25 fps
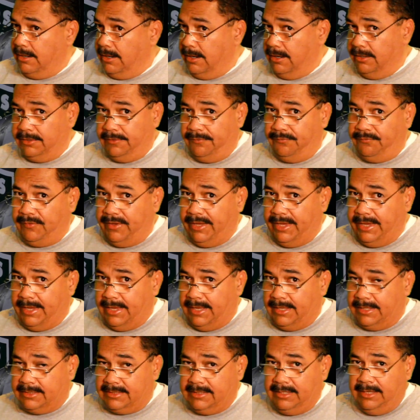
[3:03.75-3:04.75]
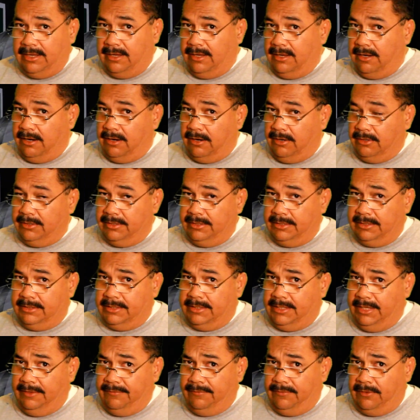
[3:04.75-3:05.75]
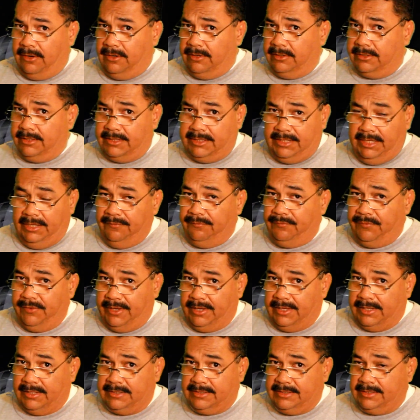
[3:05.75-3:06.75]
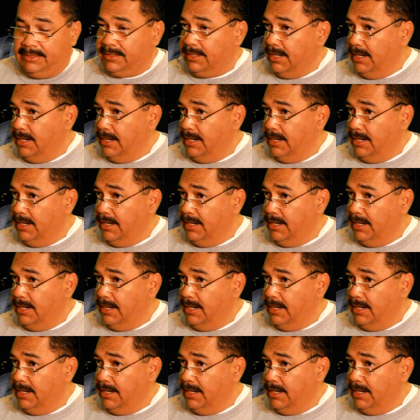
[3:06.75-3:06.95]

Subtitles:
All the fans, all the defense,